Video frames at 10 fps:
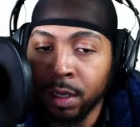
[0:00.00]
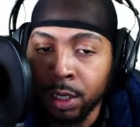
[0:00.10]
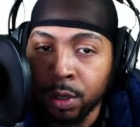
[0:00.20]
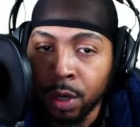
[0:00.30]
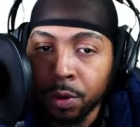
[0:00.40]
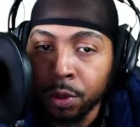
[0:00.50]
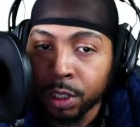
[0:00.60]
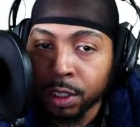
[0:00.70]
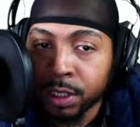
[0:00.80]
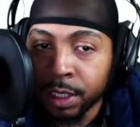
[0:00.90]
You know, you
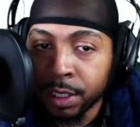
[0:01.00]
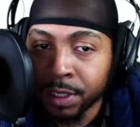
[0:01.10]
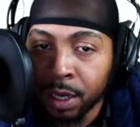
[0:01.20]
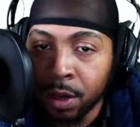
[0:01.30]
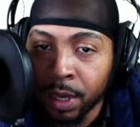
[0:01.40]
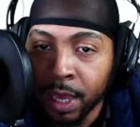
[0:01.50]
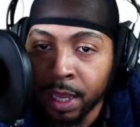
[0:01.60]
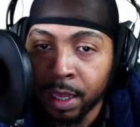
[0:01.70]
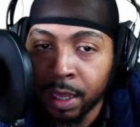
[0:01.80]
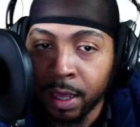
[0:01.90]
can sit here and say, okay,
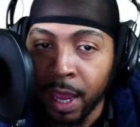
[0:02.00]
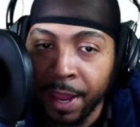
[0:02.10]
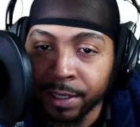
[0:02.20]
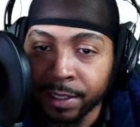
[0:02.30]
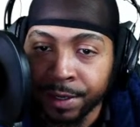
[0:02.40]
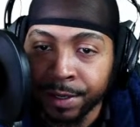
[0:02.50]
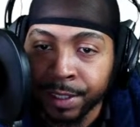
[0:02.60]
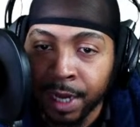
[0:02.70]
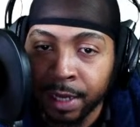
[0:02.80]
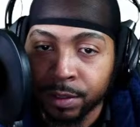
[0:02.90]
hand
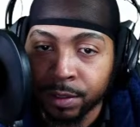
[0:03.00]
sanitizer.